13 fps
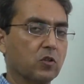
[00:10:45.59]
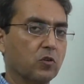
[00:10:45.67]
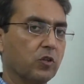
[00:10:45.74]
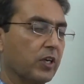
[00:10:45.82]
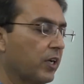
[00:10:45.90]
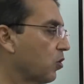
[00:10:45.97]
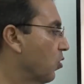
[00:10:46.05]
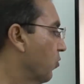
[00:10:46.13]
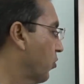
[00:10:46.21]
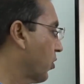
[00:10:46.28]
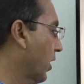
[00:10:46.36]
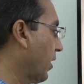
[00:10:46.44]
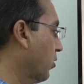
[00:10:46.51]
So you can go
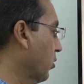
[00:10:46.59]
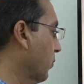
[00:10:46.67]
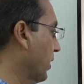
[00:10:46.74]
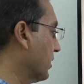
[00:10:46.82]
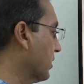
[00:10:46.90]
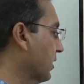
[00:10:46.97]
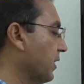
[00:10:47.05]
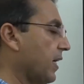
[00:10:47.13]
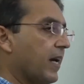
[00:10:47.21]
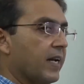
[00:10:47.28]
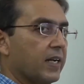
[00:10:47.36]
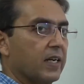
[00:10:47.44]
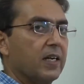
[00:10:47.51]
for annuloplasty
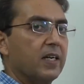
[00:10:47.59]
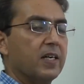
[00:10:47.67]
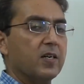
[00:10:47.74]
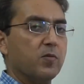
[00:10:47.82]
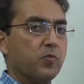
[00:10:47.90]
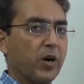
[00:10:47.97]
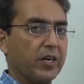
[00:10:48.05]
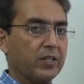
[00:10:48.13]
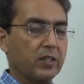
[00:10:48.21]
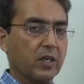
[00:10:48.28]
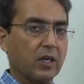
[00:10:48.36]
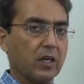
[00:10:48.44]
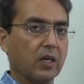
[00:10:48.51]
and
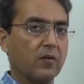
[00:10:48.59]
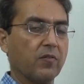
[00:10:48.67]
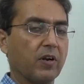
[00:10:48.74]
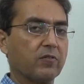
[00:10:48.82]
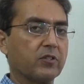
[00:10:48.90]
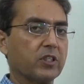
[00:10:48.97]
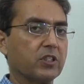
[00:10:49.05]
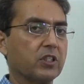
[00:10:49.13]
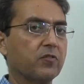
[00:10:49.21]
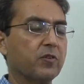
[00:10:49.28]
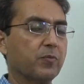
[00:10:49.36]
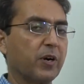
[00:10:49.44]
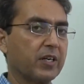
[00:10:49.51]
mitral valve surgery.
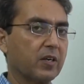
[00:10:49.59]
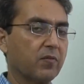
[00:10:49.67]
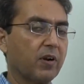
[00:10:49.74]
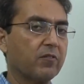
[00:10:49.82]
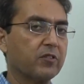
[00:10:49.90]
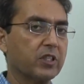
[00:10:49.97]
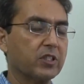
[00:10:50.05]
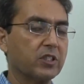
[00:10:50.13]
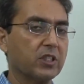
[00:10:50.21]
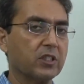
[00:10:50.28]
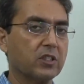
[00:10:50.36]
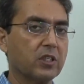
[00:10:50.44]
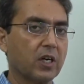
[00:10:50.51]
If the mitral valve surgery
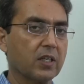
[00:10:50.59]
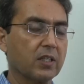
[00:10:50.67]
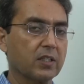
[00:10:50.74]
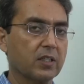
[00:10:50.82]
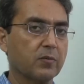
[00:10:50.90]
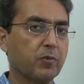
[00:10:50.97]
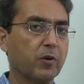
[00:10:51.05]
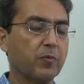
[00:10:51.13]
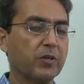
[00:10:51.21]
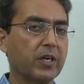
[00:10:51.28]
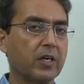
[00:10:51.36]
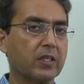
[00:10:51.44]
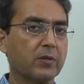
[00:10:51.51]
is done, the
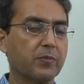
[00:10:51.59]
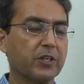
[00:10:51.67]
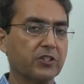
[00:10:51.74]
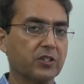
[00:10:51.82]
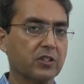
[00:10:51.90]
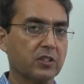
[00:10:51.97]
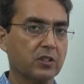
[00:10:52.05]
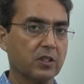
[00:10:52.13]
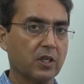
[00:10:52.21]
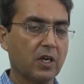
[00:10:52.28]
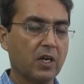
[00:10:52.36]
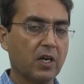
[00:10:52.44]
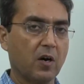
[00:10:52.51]
pulmonary artery pressures
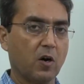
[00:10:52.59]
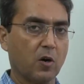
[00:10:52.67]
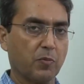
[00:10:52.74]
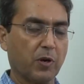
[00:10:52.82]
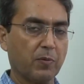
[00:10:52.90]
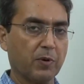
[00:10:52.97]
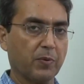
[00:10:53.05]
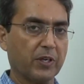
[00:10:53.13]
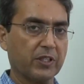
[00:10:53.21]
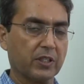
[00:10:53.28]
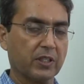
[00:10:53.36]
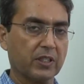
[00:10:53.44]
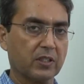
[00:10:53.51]
or pulmonary
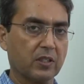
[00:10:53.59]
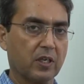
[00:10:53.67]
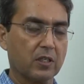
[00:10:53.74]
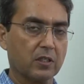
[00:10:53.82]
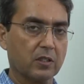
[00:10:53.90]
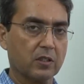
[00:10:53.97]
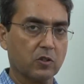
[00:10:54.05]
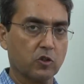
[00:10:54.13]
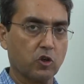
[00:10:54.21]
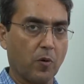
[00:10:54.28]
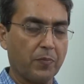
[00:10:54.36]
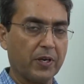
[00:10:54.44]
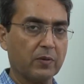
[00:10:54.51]
pressure, they start
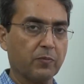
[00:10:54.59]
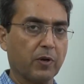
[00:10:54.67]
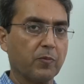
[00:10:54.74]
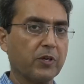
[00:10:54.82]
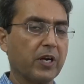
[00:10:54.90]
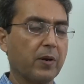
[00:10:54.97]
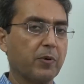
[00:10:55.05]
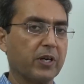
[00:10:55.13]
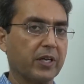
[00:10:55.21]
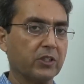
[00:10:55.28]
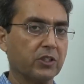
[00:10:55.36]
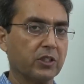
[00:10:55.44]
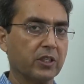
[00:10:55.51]
dropping, pulmonary
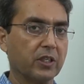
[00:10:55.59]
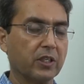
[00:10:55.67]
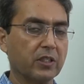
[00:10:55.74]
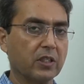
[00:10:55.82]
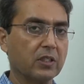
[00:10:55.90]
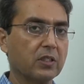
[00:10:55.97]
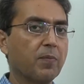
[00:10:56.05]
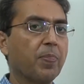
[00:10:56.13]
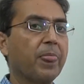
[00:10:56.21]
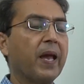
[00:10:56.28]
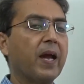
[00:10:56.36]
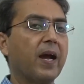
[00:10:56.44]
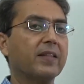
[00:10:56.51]
hypertension decreases,
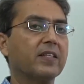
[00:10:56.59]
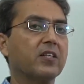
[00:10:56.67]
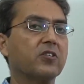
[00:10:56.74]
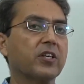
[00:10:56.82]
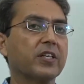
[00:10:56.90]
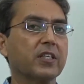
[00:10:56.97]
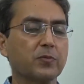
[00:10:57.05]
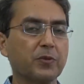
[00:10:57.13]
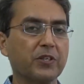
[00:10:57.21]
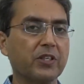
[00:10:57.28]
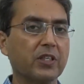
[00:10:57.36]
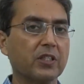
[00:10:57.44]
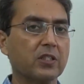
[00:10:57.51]
and the
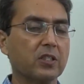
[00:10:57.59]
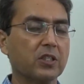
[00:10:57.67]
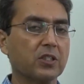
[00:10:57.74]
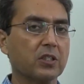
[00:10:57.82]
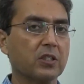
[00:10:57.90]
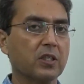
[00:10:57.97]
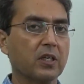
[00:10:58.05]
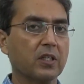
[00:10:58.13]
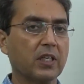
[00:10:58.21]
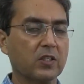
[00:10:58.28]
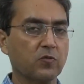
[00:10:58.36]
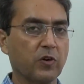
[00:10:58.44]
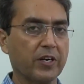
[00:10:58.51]
tricuspid regurgitation,
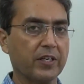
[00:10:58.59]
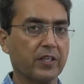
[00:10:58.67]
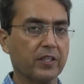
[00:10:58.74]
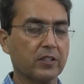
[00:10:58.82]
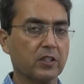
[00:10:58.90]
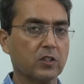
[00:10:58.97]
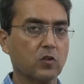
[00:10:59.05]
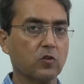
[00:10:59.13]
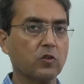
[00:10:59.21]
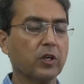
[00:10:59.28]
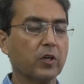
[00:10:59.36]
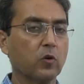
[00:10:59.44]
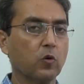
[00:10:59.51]
that's why it decreases. So
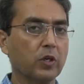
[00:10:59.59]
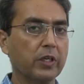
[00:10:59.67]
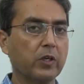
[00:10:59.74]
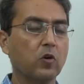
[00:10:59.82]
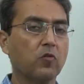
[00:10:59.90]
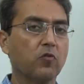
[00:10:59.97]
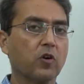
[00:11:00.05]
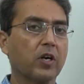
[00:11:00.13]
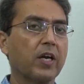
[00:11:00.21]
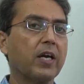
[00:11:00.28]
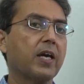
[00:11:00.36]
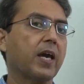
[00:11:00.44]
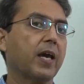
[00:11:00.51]
you can only go for
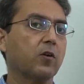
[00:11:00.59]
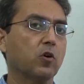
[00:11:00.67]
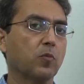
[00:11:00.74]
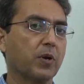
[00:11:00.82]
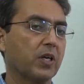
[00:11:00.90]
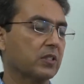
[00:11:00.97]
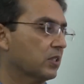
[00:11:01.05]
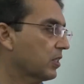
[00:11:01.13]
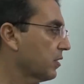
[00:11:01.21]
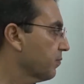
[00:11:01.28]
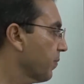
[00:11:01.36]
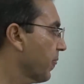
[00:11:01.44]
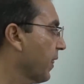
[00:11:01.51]
annuloplasty.